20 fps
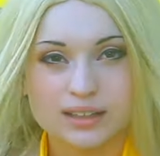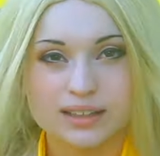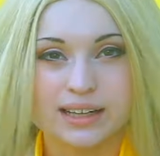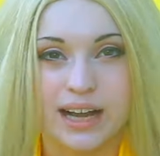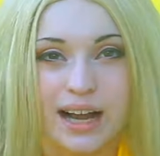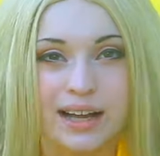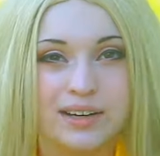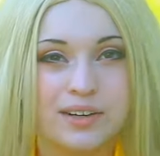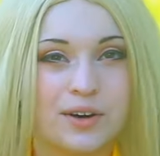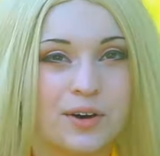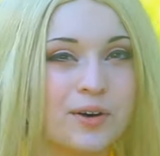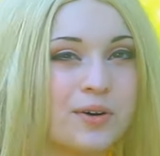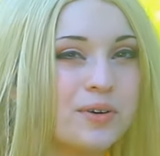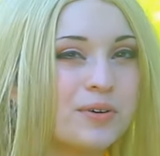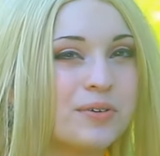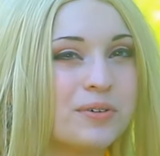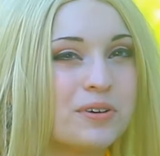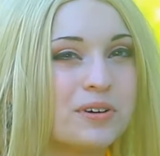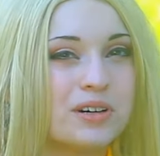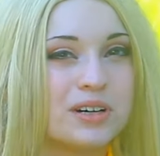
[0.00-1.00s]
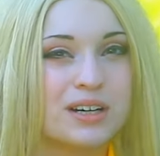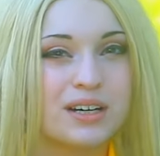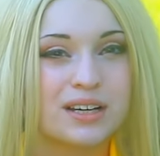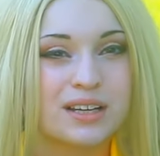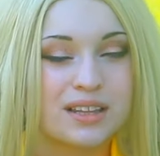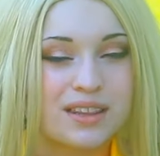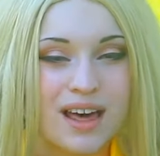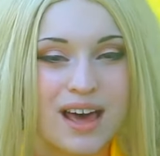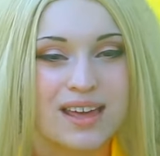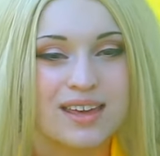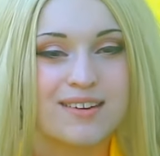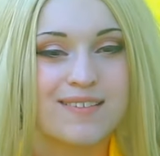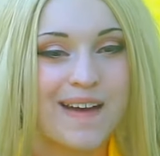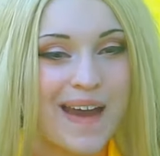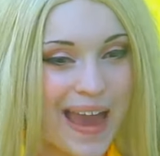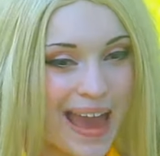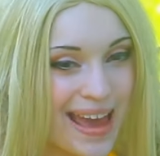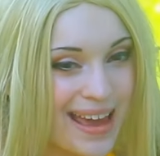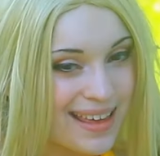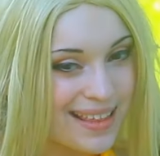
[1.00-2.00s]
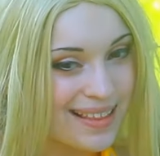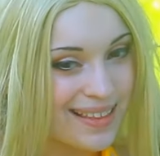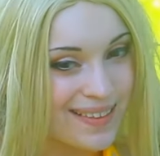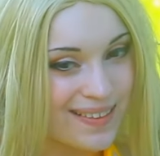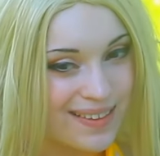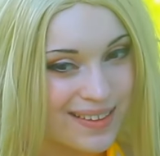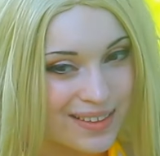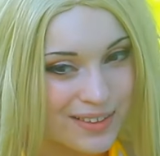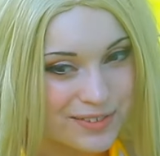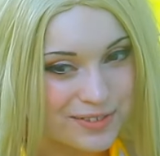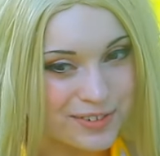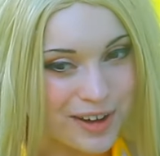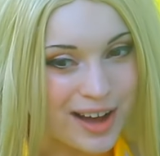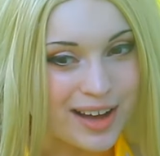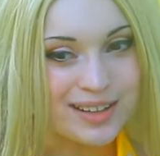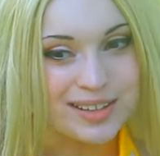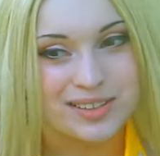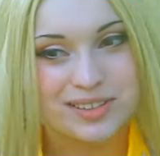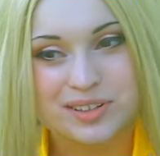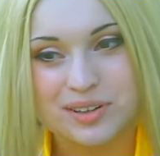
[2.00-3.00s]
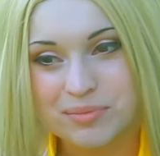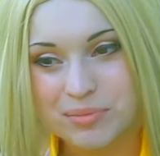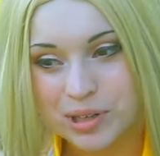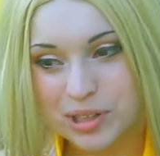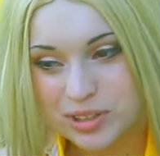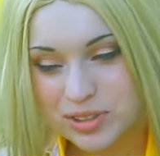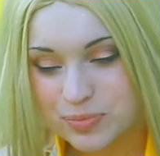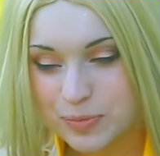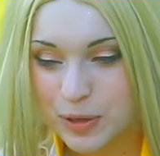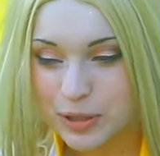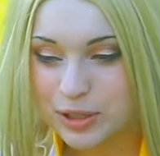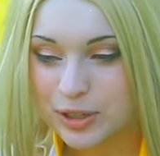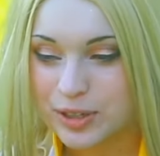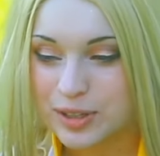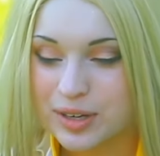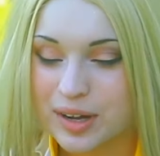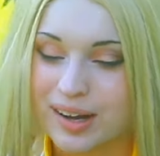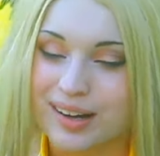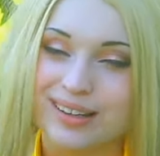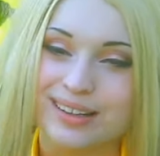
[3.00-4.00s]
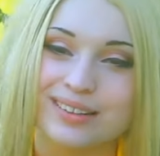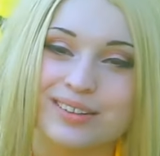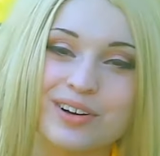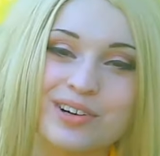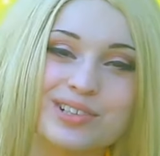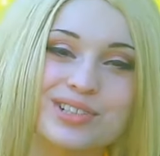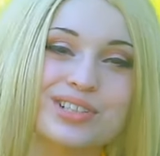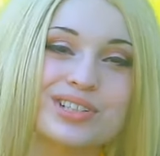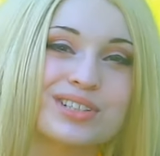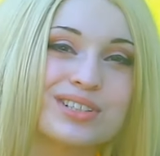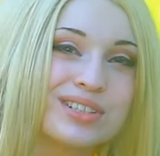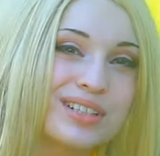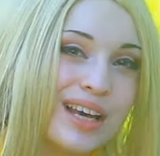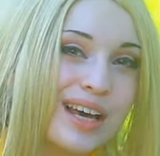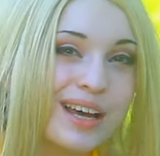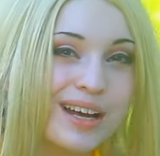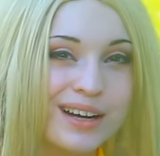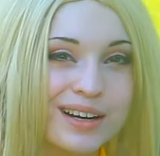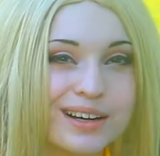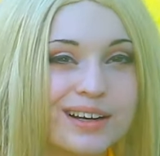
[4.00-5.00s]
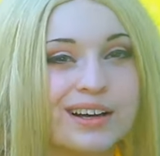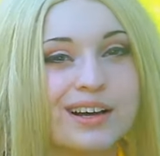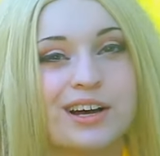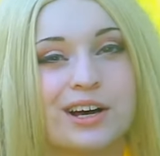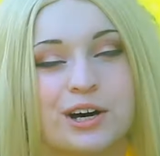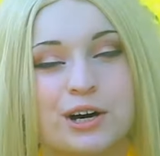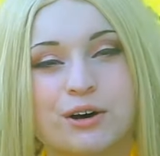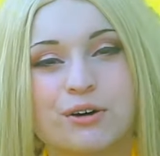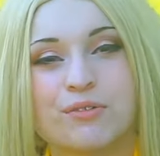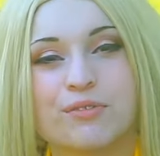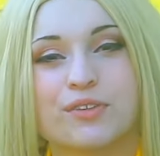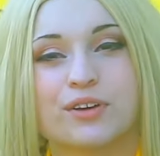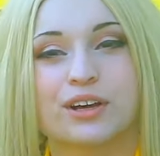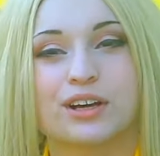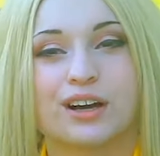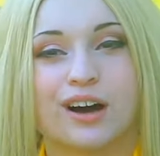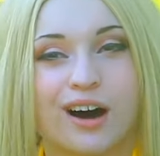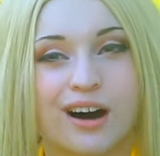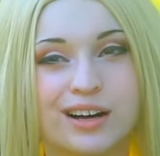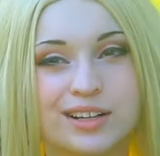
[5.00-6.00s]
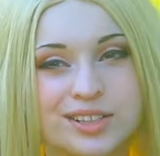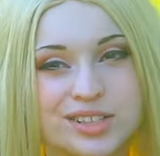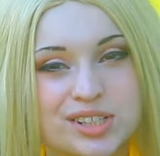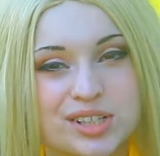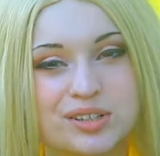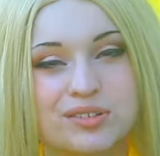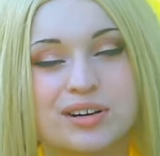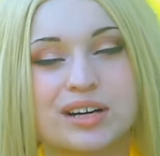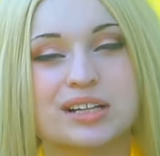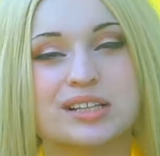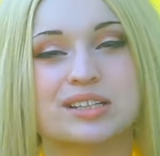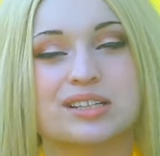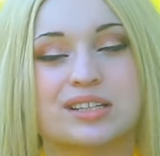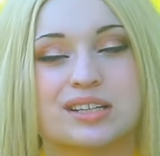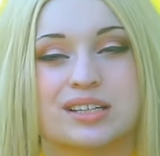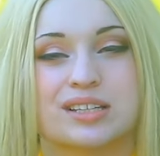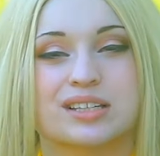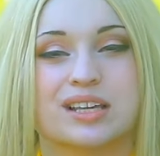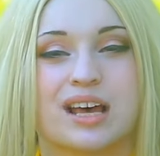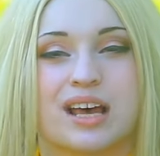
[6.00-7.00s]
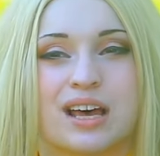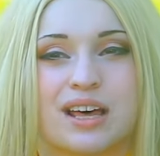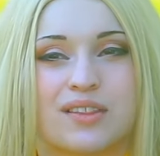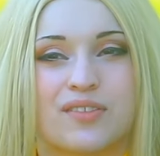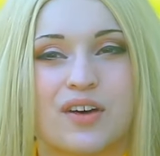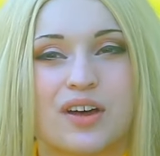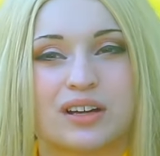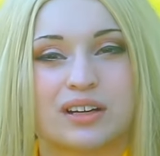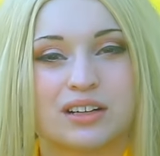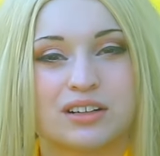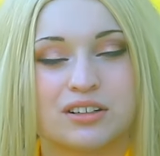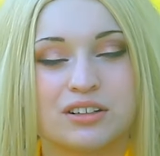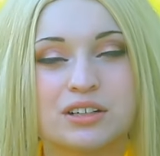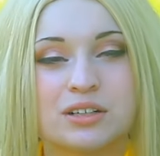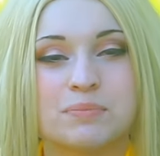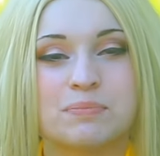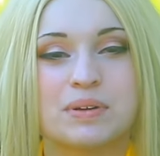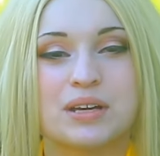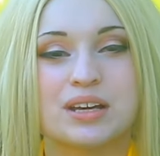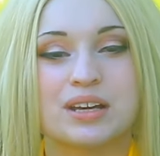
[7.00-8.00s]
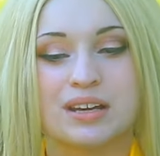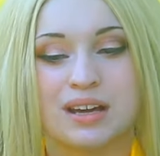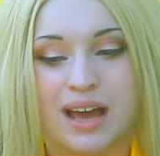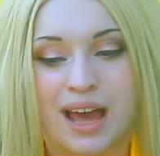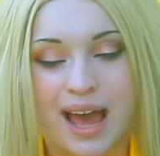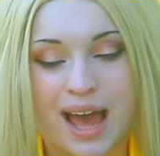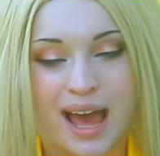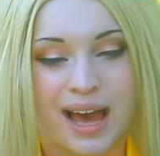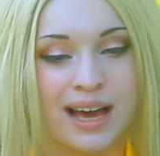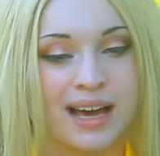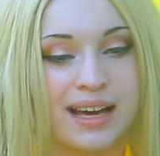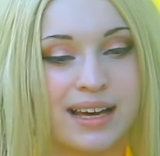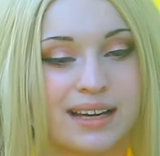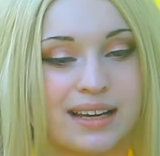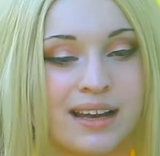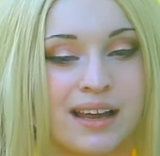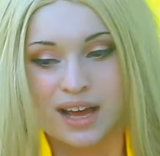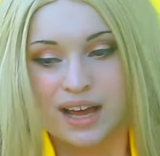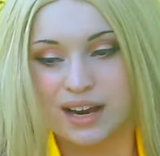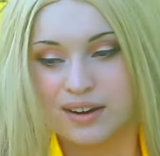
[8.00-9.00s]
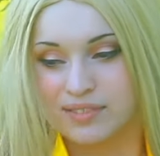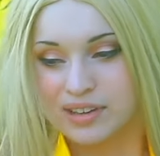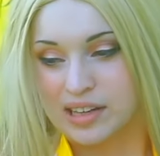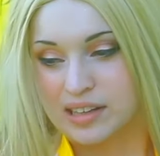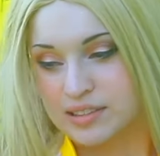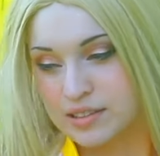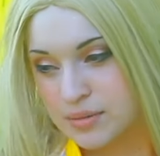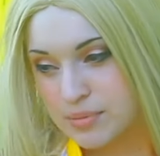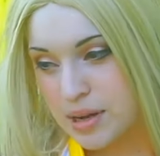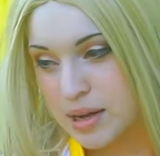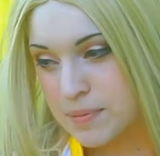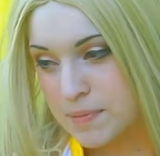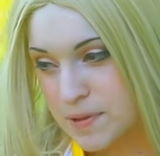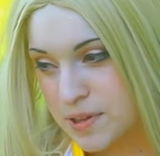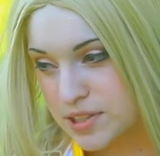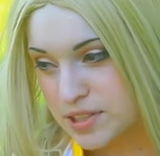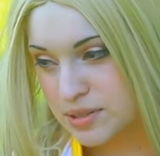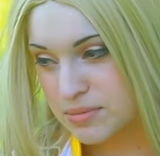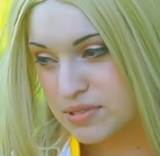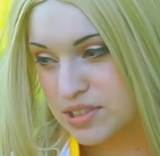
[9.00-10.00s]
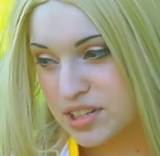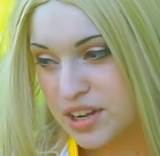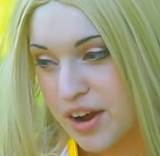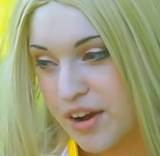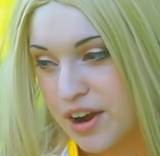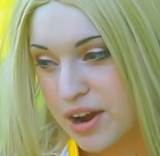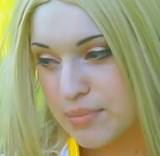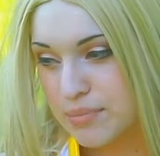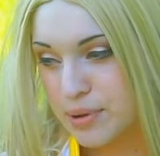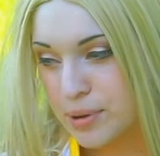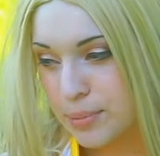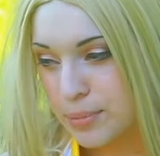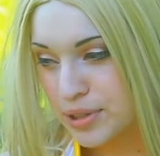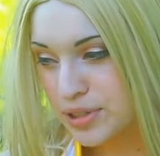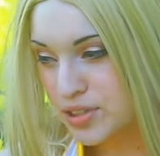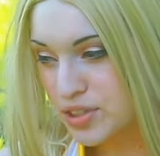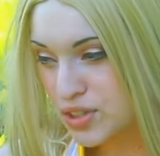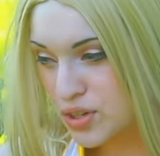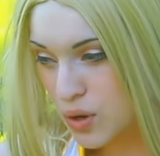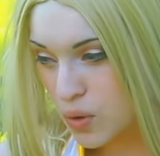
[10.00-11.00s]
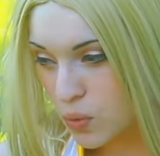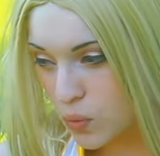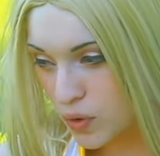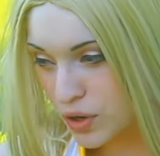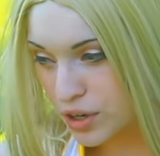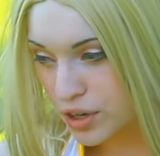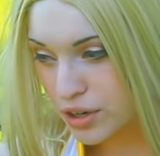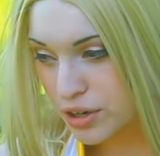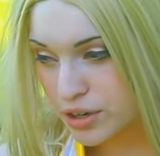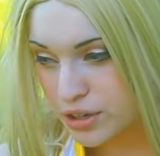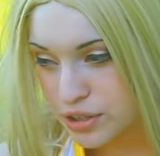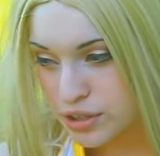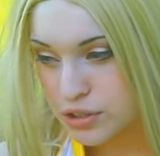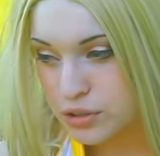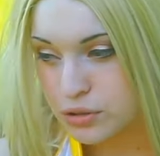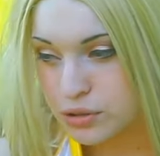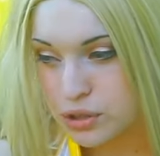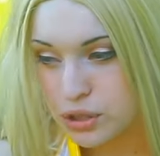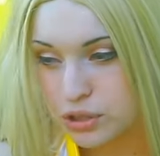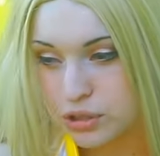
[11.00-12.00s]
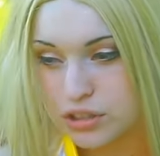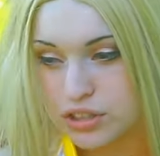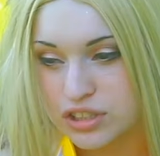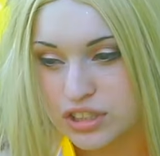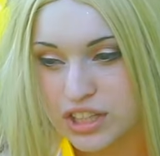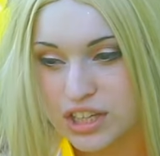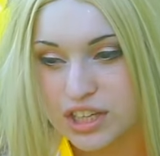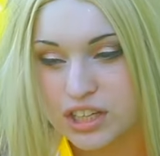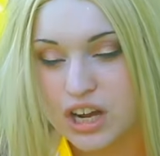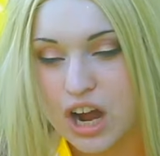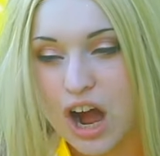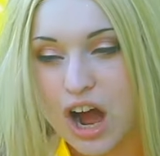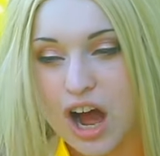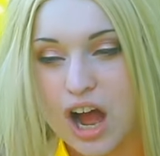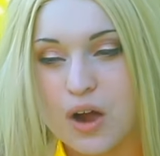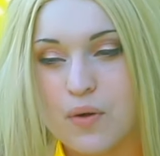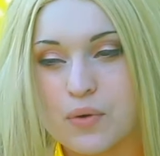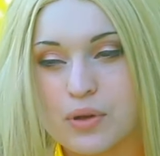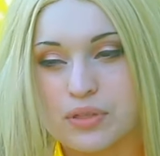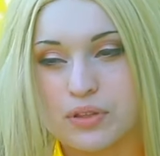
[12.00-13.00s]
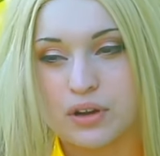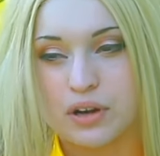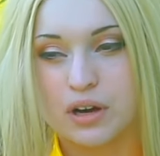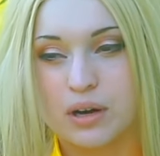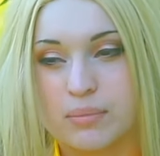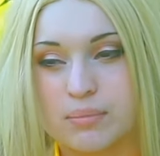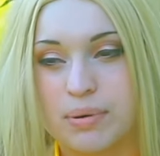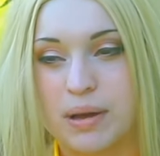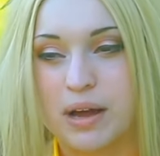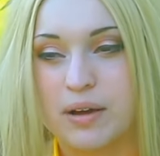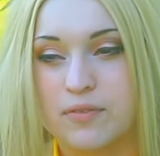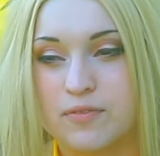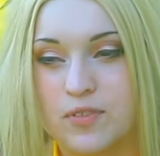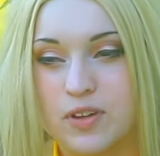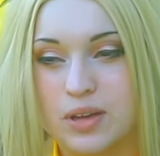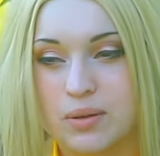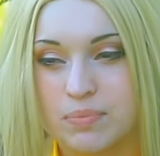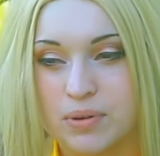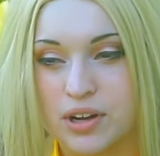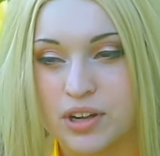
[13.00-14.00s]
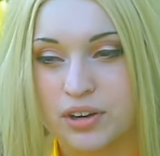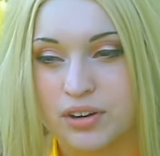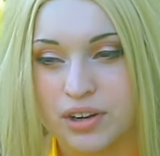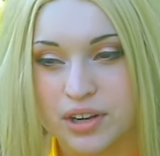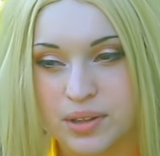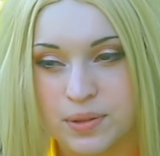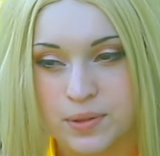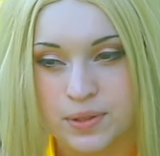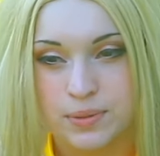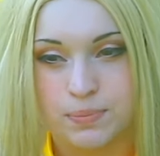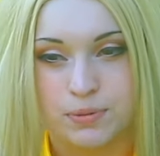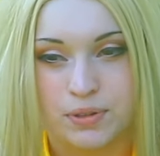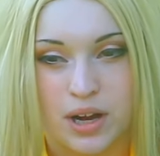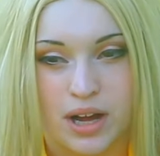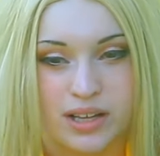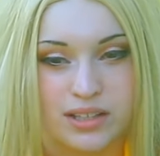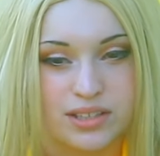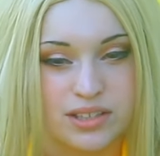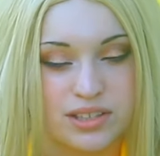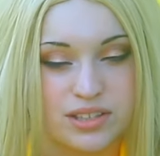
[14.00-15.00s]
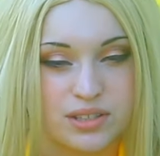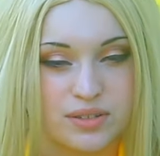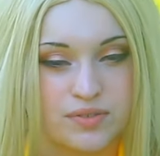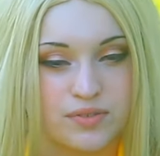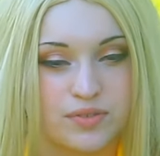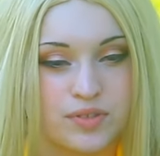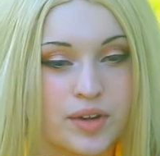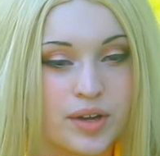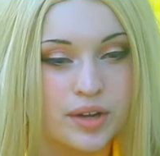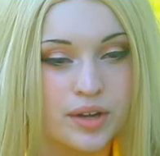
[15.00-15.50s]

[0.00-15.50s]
Like, I know that you hate Vought so much, but you're not at all scared of the consequences that could be had. And I'm like, there might be some scary moments where you could get caught with Compound V, but you're in the process of